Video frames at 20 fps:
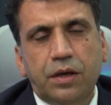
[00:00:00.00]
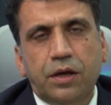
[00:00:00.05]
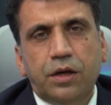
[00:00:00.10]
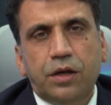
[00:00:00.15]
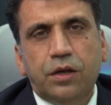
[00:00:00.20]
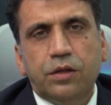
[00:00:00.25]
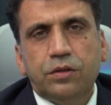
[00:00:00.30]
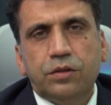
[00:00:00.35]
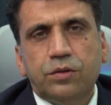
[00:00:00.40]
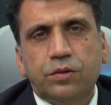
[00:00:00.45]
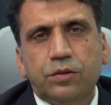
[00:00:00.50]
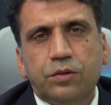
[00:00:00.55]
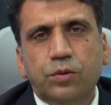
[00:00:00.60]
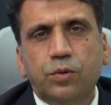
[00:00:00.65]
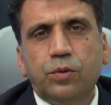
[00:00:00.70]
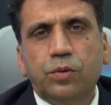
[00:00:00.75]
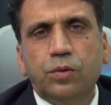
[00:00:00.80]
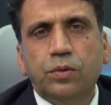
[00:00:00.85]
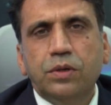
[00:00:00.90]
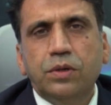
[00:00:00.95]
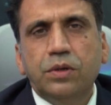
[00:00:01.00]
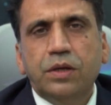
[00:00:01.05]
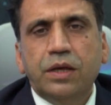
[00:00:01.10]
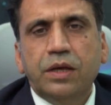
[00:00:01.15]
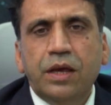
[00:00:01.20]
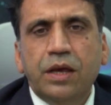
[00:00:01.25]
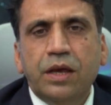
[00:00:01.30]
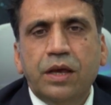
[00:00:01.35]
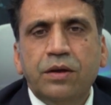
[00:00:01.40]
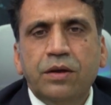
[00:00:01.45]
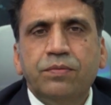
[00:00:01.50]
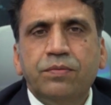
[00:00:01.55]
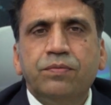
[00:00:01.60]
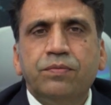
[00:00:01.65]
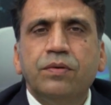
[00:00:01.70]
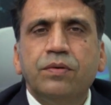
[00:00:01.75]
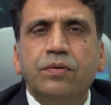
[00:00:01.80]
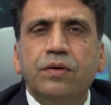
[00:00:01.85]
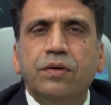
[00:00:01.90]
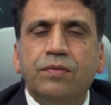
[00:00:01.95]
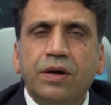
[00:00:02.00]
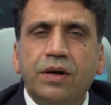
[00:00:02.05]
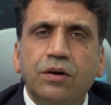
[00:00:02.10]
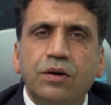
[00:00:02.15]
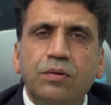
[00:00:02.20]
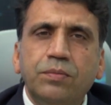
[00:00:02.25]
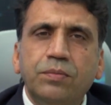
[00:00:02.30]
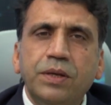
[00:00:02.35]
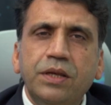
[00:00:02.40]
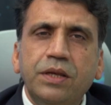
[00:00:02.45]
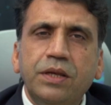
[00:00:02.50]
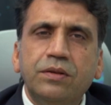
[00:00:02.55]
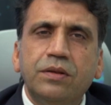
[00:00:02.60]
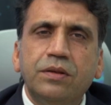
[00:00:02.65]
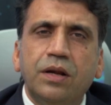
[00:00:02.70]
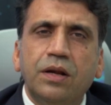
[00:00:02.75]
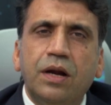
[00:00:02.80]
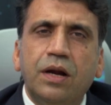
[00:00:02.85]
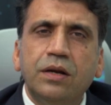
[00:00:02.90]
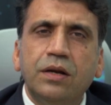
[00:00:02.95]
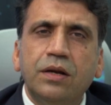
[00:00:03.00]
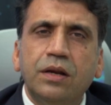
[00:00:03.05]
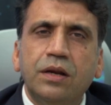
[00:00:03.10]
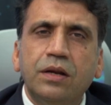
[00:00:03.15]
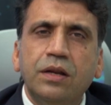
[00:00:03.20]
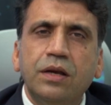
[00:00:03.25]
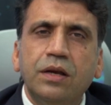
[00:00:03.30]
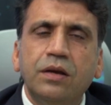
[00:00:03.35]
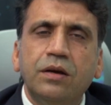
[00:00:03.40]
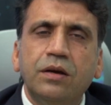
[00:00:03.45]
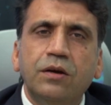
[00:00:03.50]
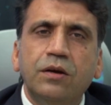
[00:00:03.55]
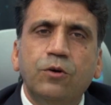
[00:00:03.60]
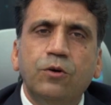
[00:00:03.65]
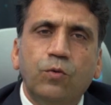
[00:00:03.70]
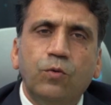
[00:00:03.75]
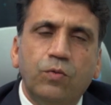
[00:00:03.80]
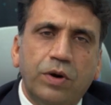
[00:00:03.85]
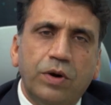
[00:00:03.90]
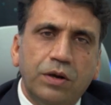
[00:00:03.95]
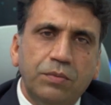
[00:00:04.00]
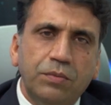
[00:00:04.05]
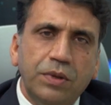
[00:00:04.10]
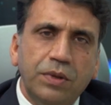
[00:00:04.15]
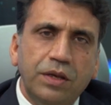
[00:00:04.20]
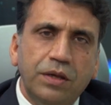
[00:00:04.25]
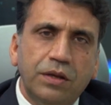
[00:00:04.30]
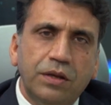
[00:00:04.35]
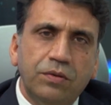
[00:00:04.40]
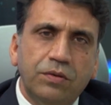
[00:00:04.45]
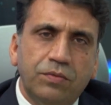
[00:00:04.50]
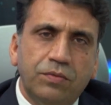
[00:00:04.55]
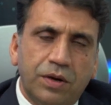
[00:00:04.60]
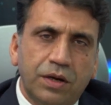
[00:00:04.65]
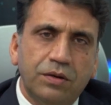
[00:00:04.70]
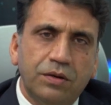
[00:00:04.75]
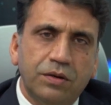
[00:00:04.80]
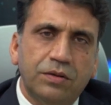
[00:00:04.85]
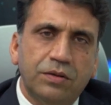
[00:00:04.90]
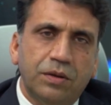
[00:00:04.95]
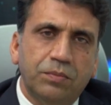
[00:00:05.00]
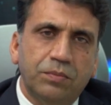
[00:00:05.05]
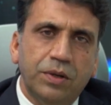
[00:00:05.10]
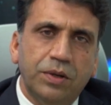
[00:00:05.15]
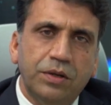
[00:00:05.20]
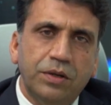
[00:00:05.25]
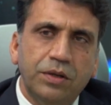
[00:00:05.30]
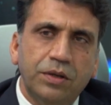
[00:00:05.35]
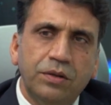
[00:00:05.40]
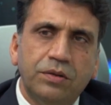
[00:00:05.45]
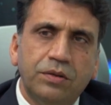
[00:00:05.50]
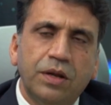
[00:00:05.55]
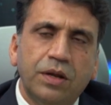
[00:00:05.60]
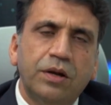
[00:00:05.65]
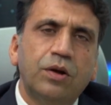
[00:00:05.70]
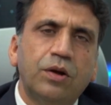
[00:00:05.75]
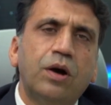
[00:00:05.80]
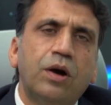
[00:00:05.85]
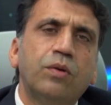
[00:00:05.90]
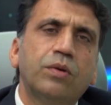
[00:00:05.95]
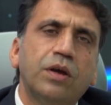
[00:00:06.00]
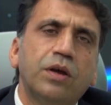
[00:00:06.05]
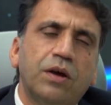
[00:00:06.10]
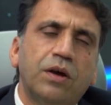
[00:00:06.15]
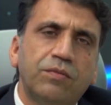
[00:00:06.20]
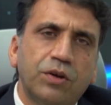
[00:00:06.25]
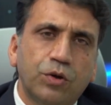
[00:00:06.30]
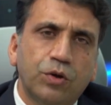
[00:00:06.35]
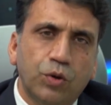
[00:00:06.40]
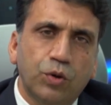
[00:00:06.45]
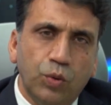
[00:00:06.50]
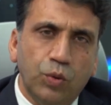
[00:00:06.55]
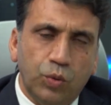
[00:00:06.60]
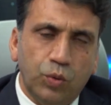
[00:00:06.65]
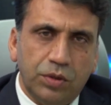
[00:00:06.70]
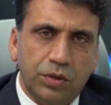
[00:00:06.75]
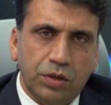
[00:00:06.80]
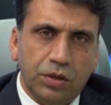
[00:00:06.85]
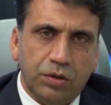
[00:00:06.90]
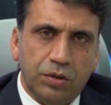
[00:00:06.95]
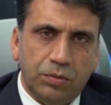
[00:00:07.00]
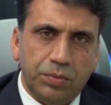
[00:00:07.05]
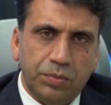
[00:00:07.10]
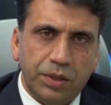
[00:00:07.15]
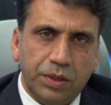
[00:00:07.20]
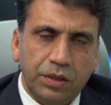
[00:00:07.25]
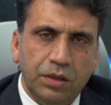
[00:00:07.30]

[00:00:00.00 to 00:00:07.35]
So if one company is not earning 1 million, for example, he said, okay, I will close the company.